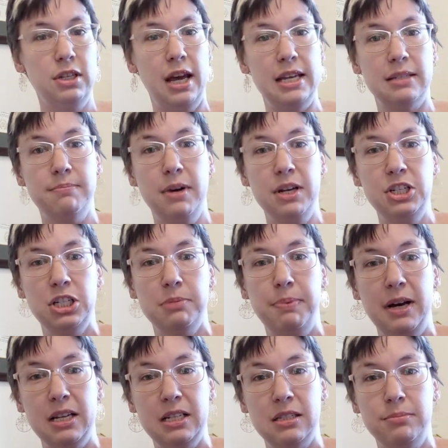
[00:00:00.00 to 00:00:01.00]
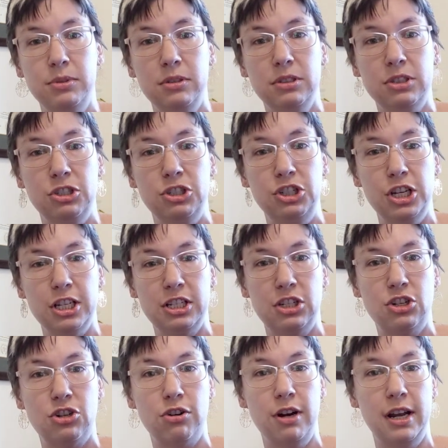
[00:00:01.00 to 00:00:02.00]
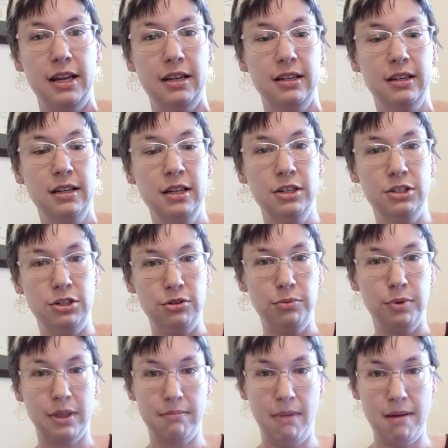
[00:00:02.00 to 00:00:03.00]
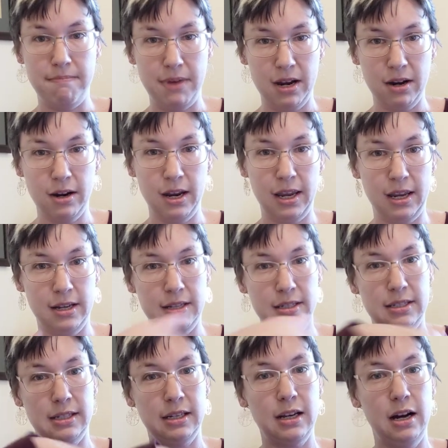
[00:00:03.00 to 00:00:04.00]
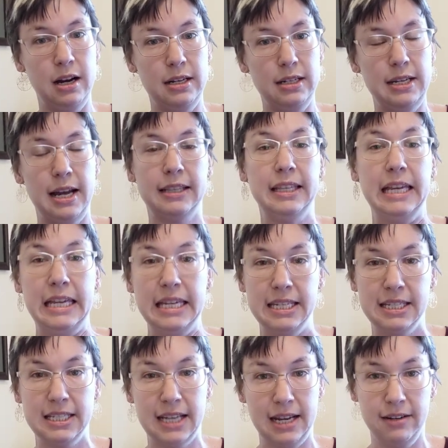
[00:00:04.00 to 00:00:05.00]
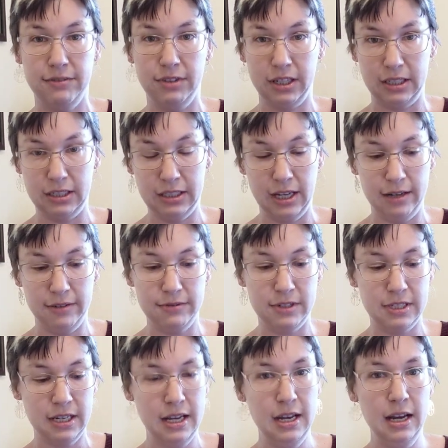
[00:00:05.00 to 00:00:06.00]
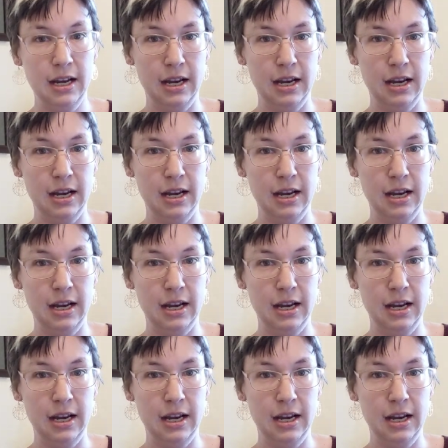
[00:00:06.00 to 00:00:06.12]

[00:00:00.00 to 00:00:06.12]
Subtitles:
as much as possible, just trying to, with my bare hands, contact the inside of the gloves.